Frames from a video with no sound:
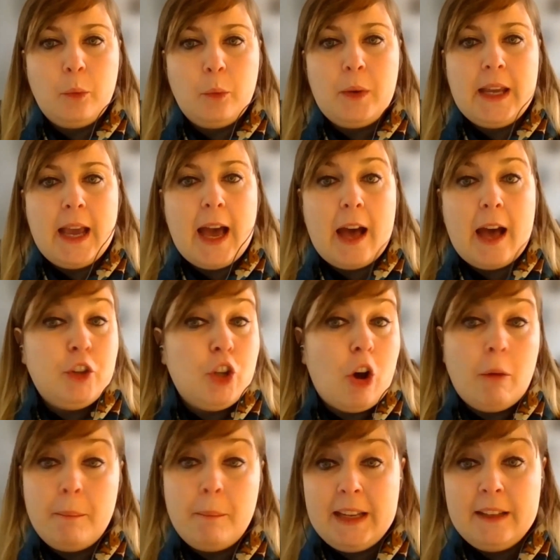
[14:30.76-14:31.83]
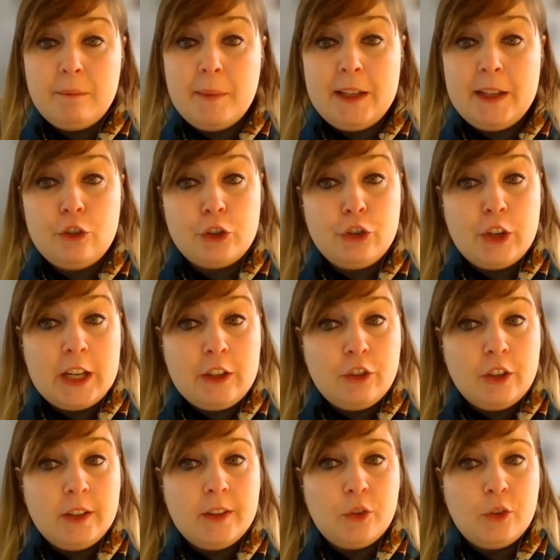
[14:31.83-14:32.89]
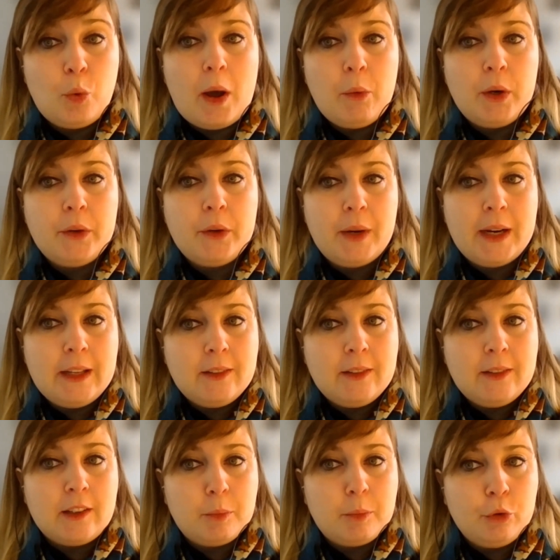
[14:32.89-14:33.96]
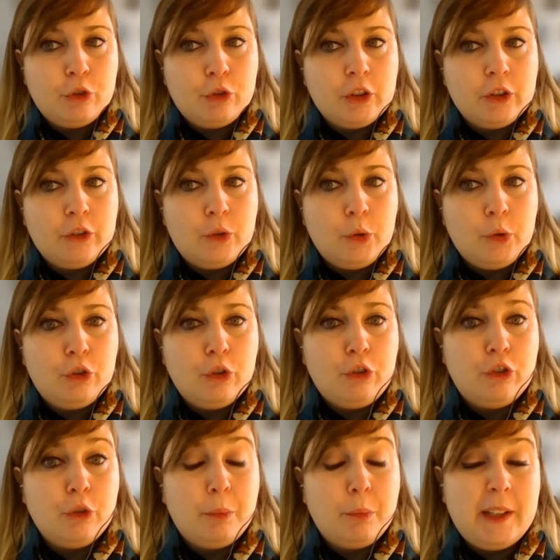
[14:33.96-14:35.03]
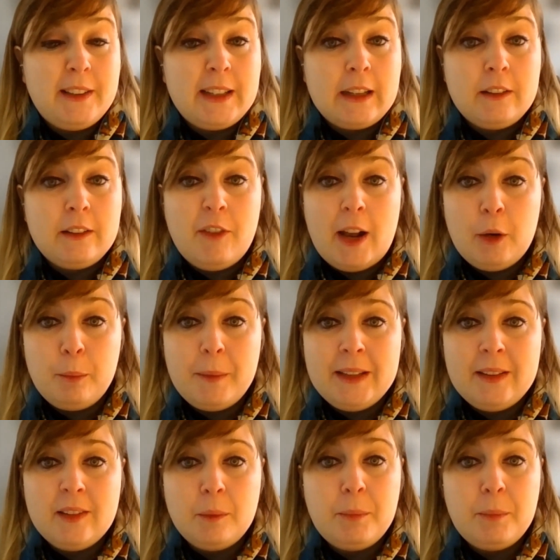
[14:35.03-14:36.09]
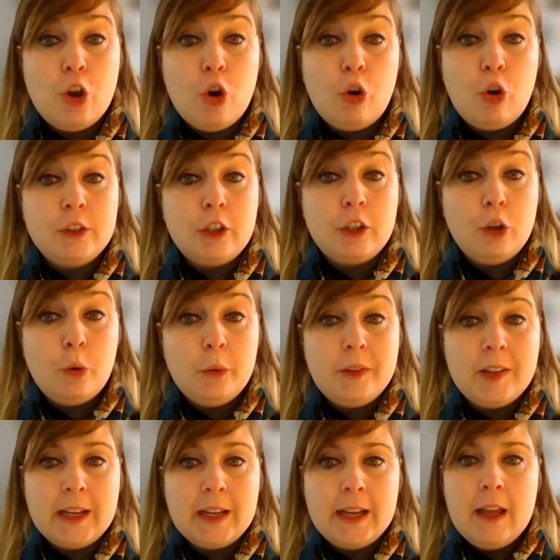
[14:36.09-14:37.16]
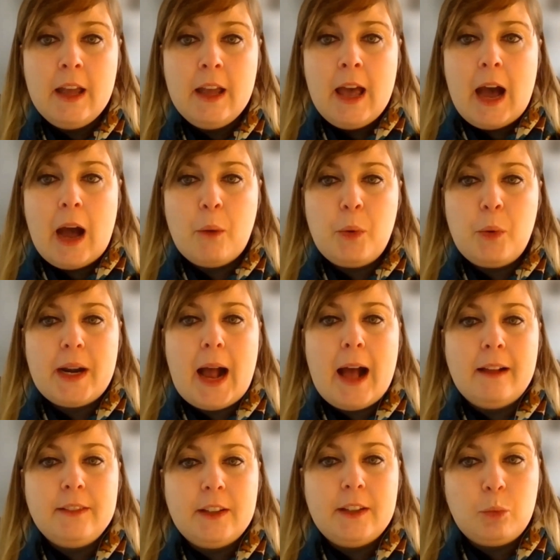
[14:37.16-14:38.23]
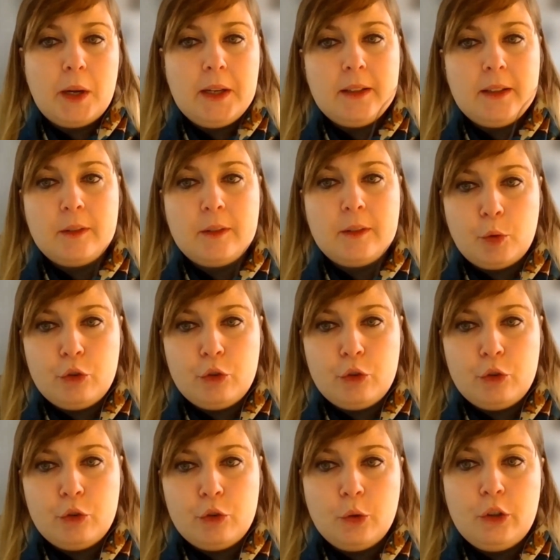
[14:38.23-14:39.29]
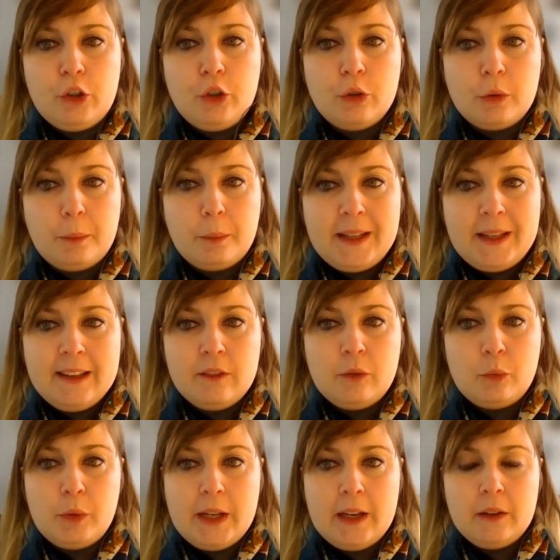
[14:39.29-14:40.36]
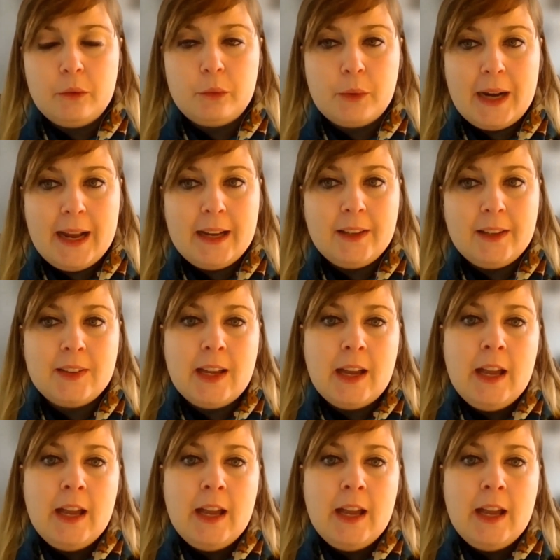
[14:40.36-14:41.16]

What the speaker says: we have not made major changes to our rates exposure due to geopolitical developments beyond closing our underweight exposure to European real rates.